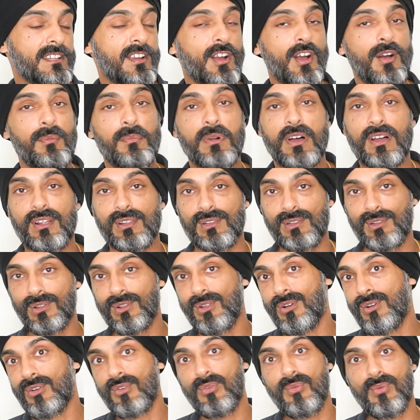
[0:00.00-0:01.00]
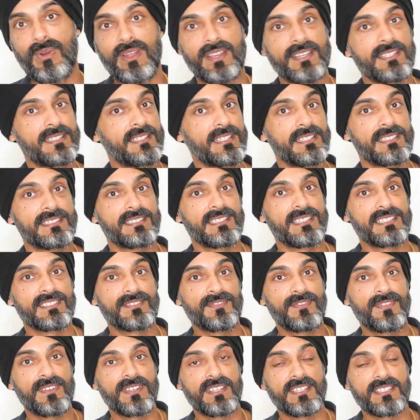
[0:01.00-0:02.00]
come a long way since its
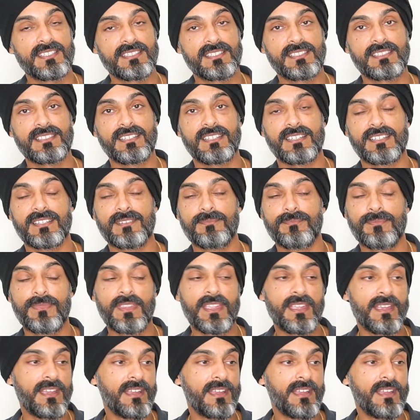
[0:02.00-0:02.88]
first um,